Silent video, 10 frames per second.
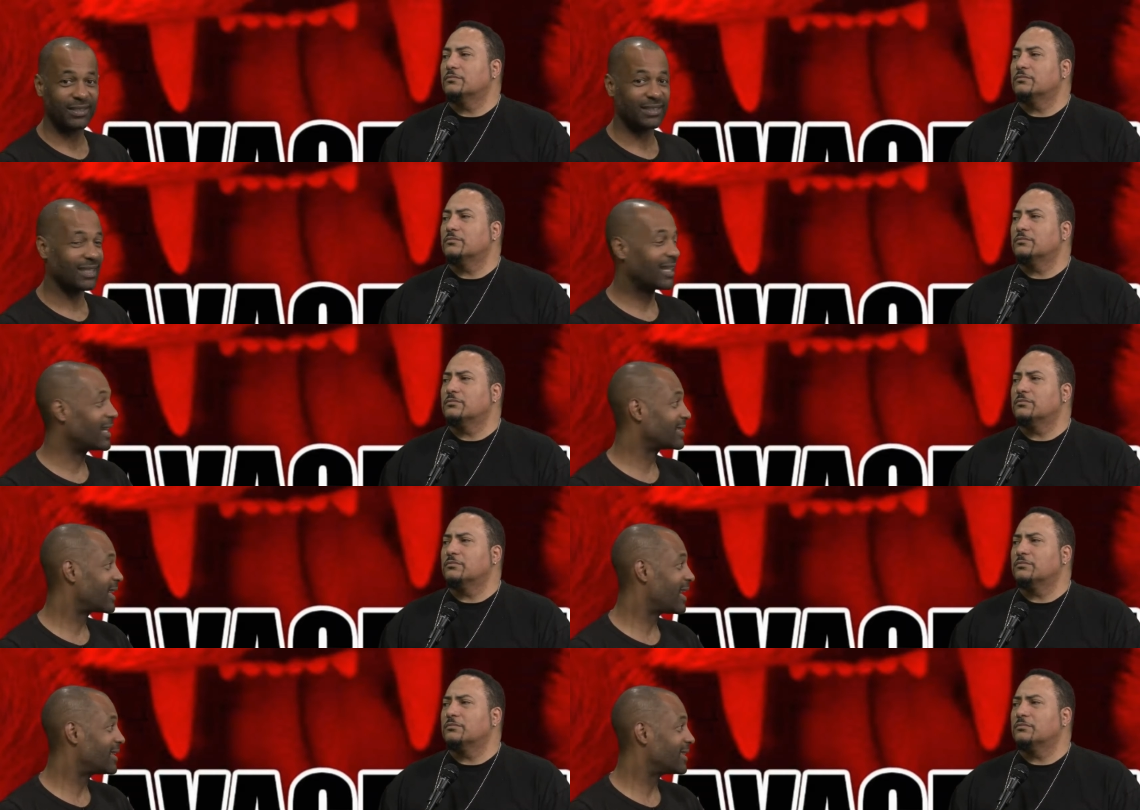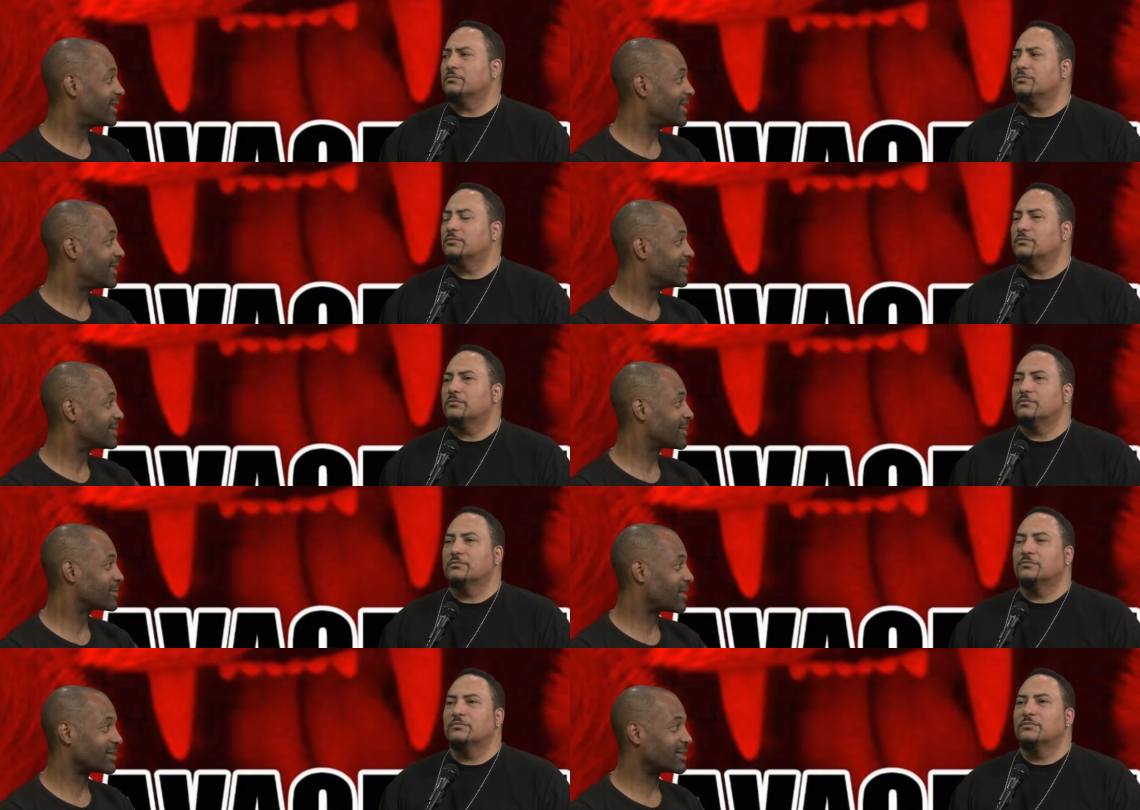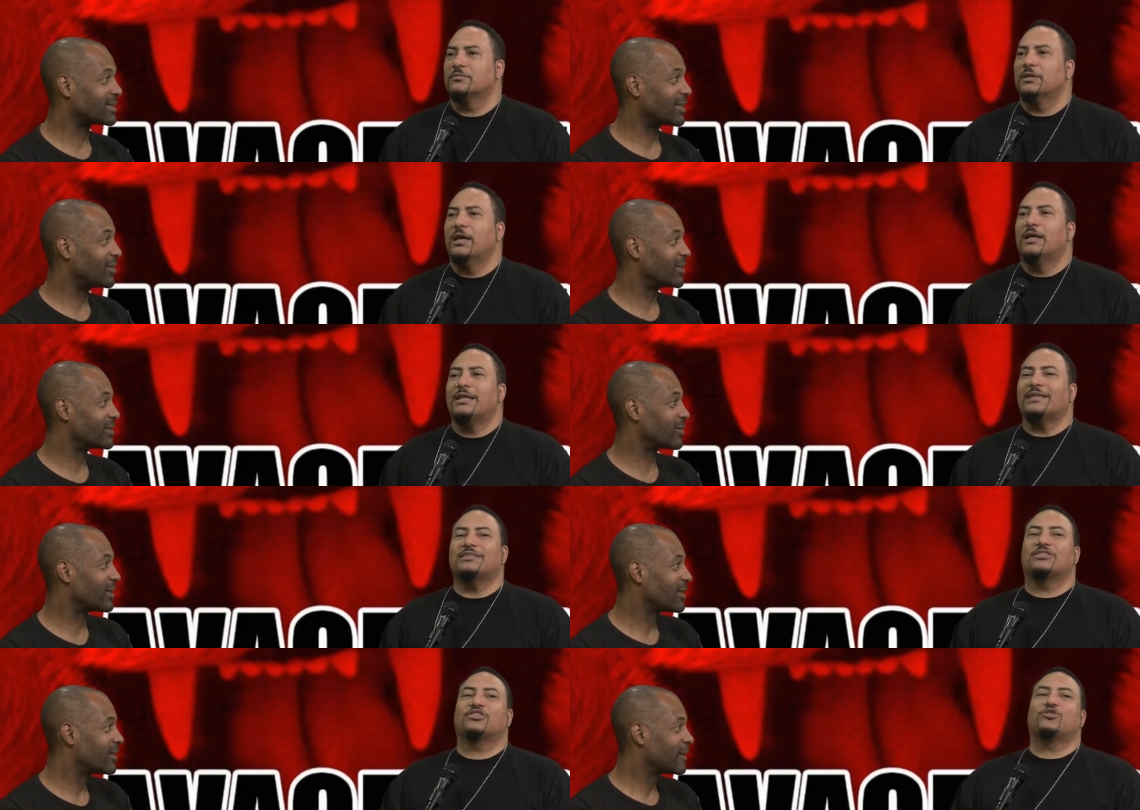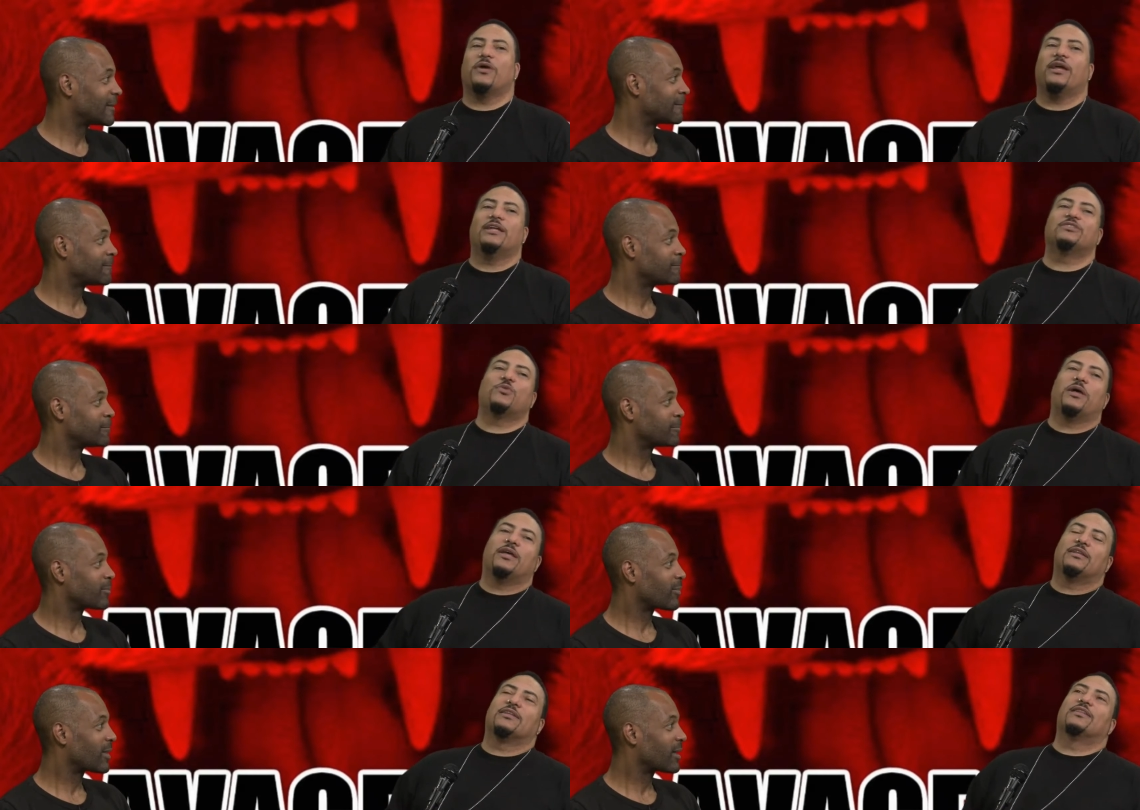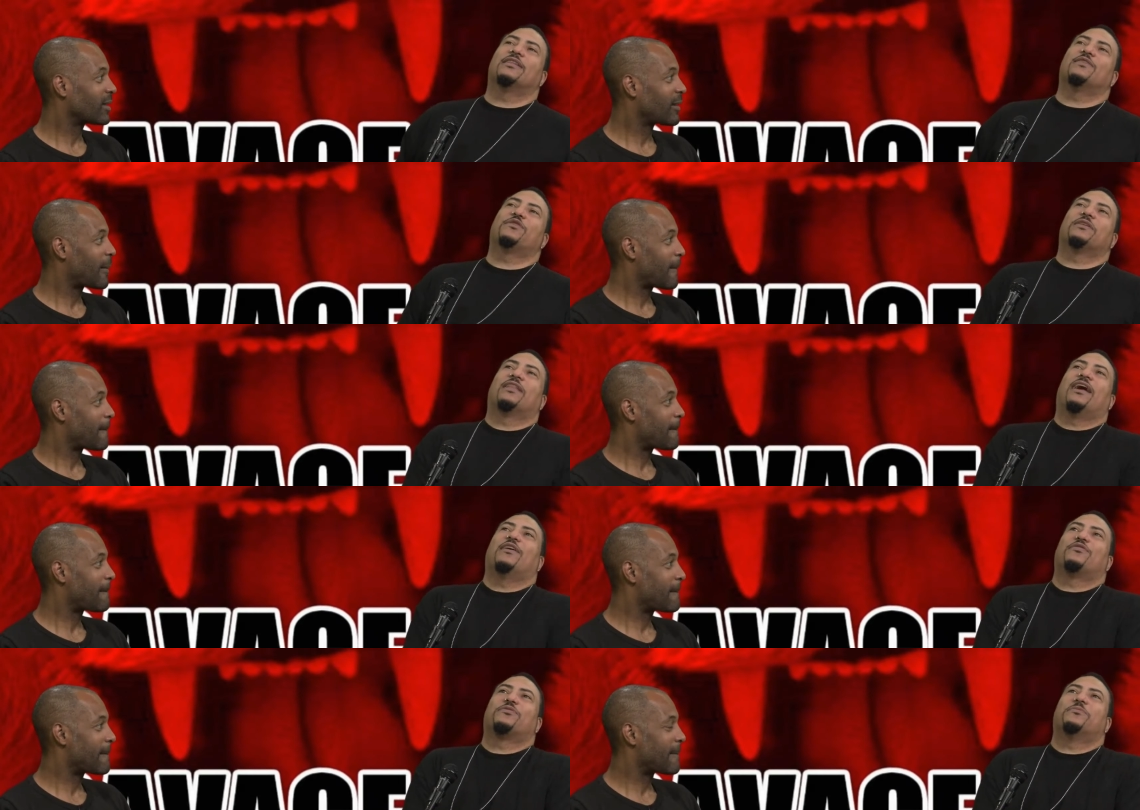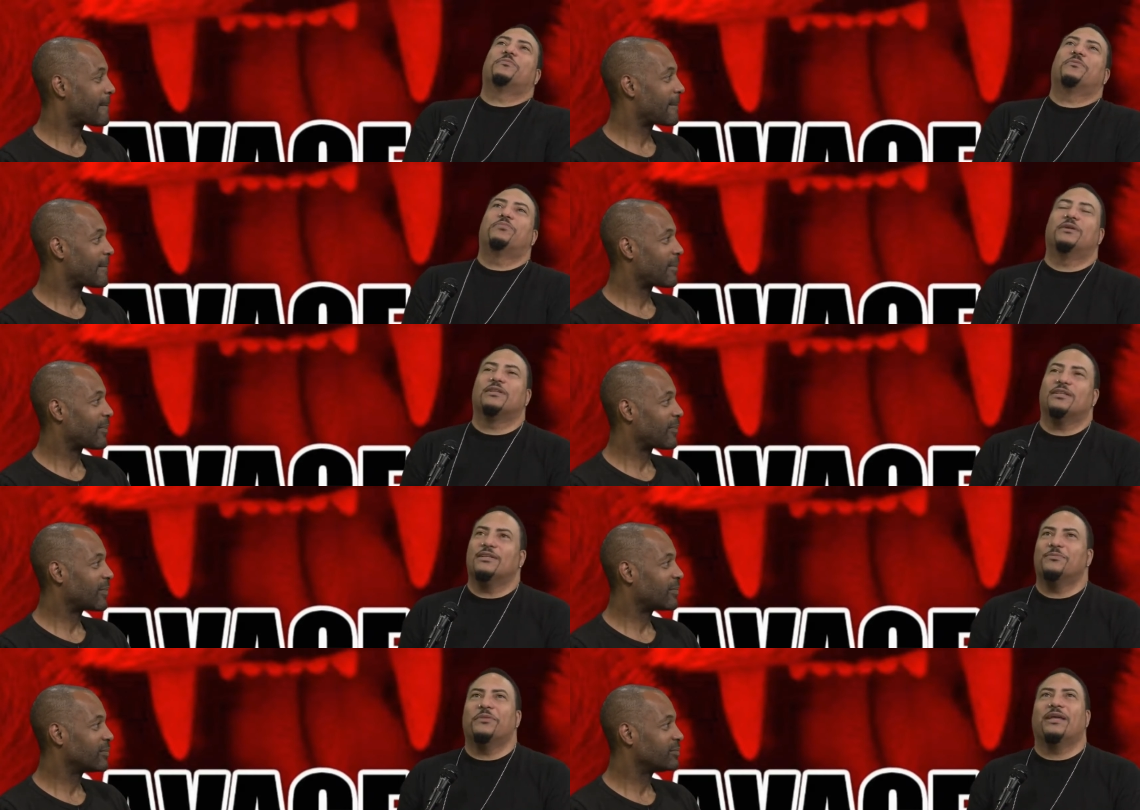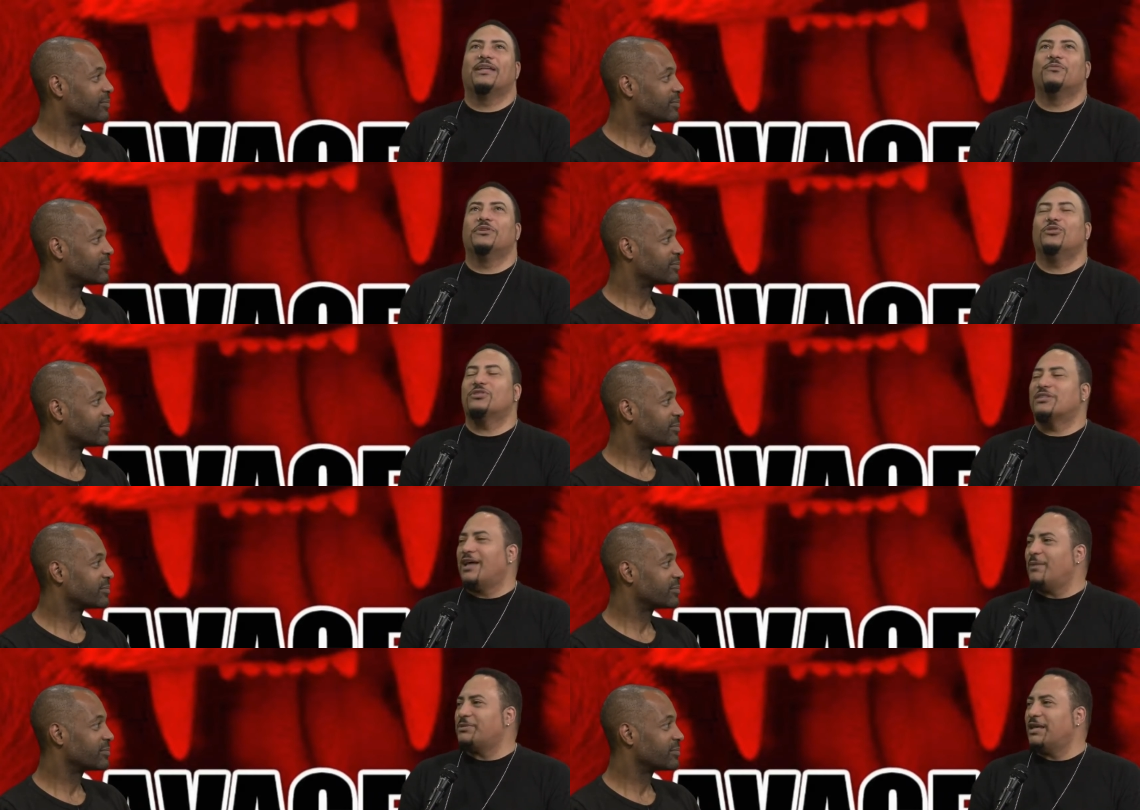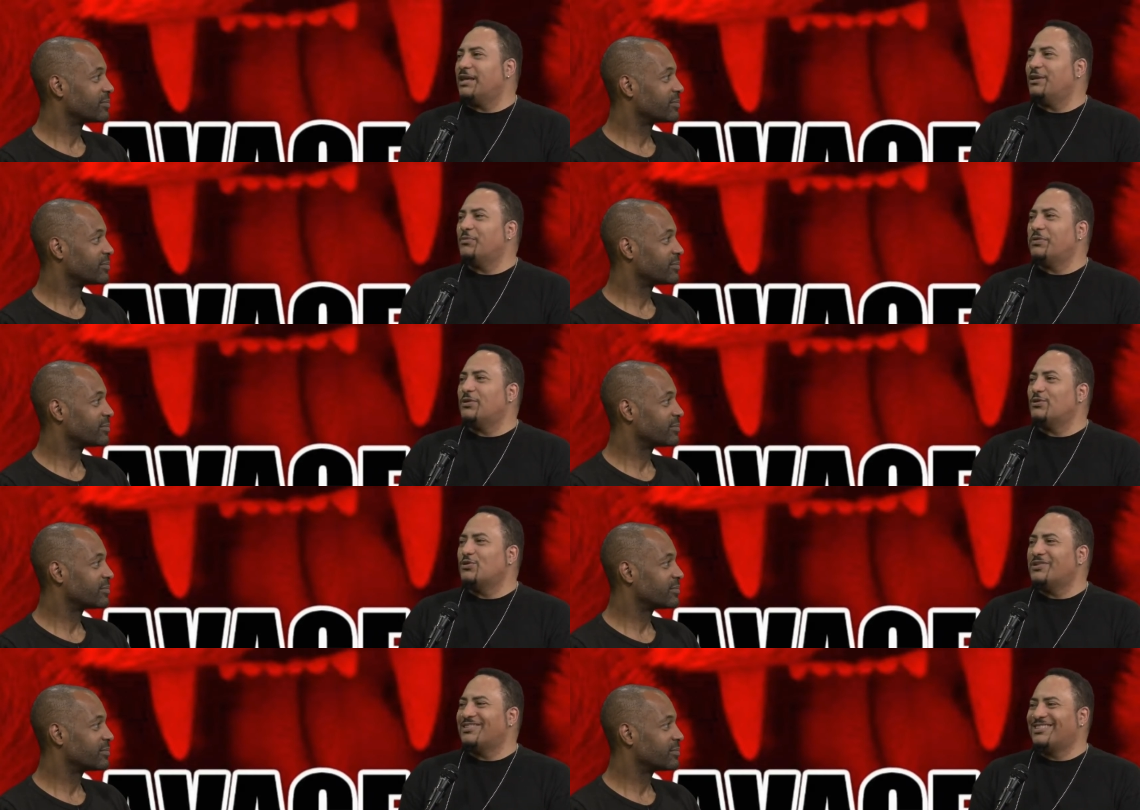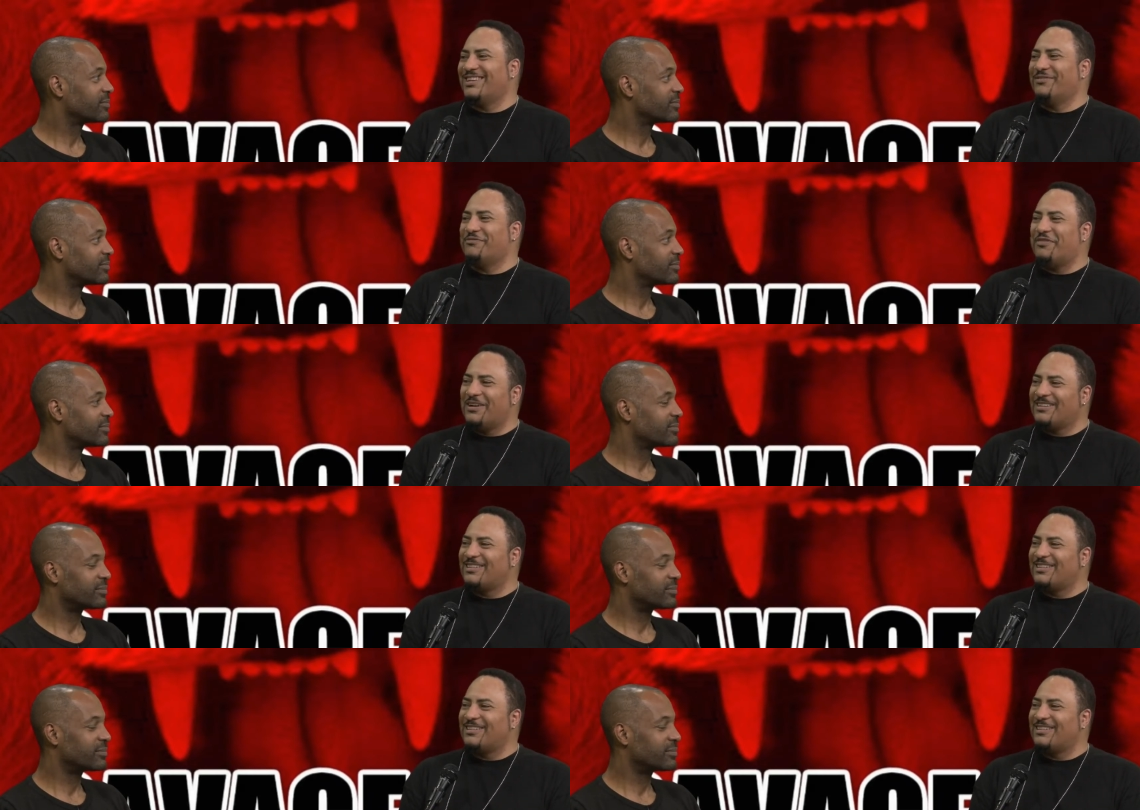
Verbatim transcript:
Speaker 1: and shit like that. And then sometimes it still doesn't. That's a
Speaker 2: strange way to live your life. But man, when you stop taking the pills, you could just get fucked